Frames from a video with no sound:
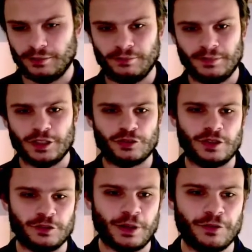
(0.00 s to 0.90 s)

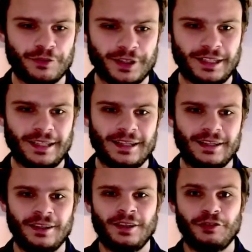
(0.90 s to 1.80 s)
Is perfectly
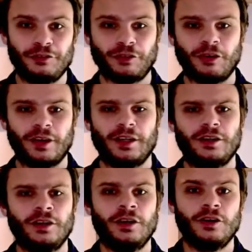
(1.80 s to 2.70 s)

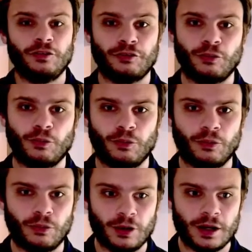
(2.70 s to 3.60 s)
fine
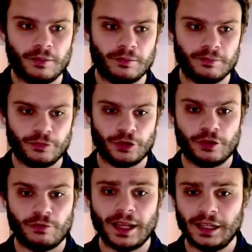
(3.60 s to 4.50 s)
for the
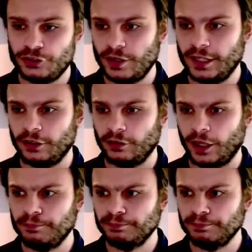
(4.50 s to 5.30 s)
regular trading card game.